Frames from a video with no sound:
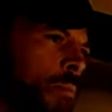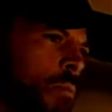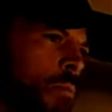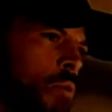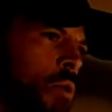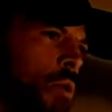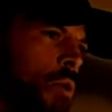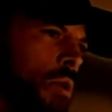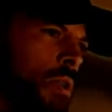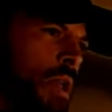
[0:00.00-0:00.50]

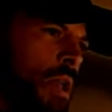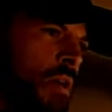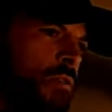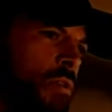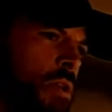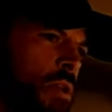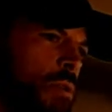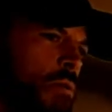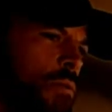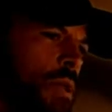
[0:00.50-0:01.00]
more level
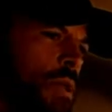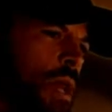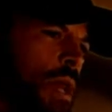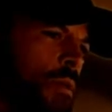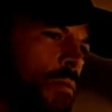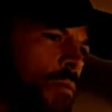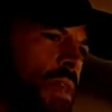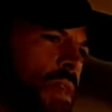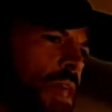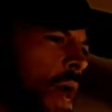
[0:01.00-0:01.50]
you get
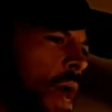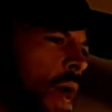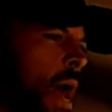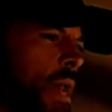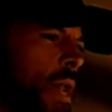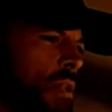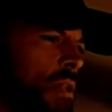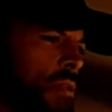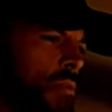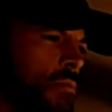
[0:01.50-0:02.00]
with that,
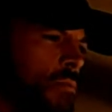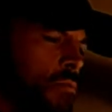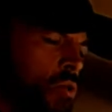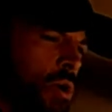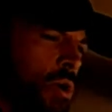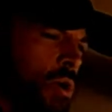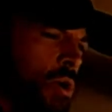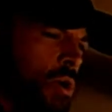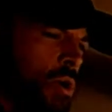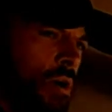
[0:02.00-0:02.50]
the more
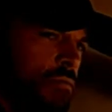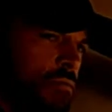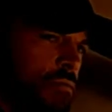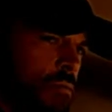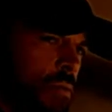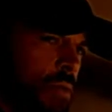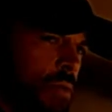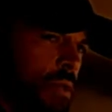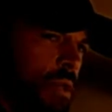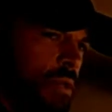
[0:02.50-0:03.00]

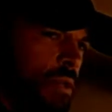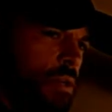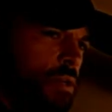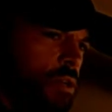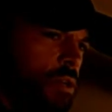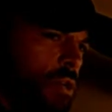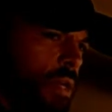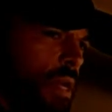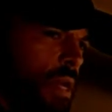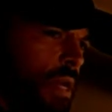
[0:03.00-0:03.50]
comfortable it
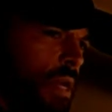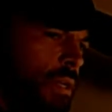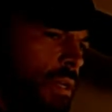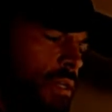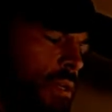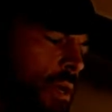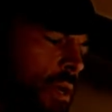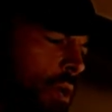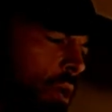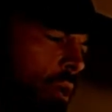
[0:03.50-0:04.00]
usually
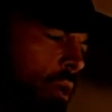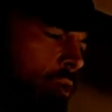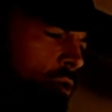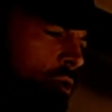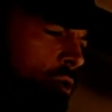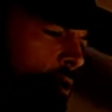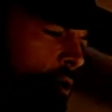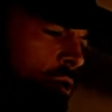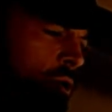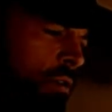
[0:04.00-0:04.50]
is. So
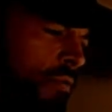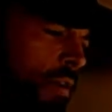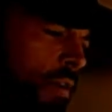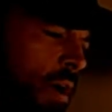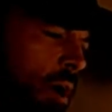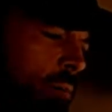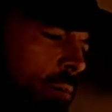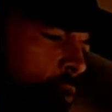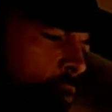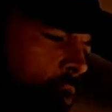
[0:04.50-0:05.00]
there's a
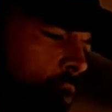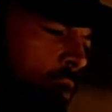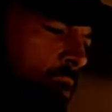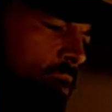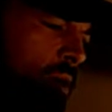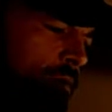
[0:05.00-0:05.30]
fine point, as